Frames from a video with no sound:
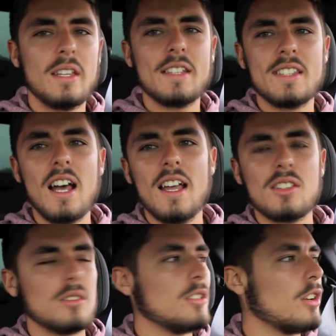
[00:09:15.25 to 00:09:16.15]
It's not
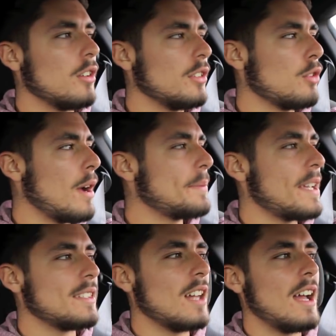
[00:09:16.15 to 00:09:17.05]
as their
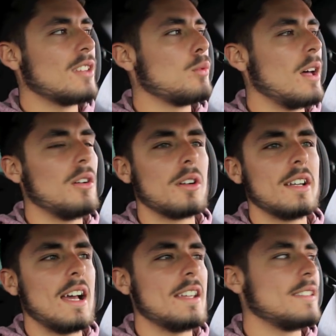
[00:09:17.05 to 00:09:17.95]
website is not as well
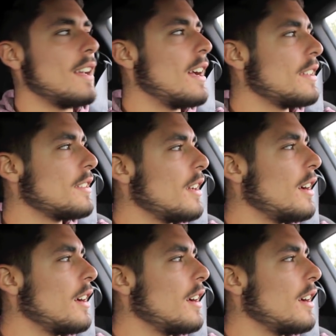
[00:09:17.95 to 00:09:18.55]
organized as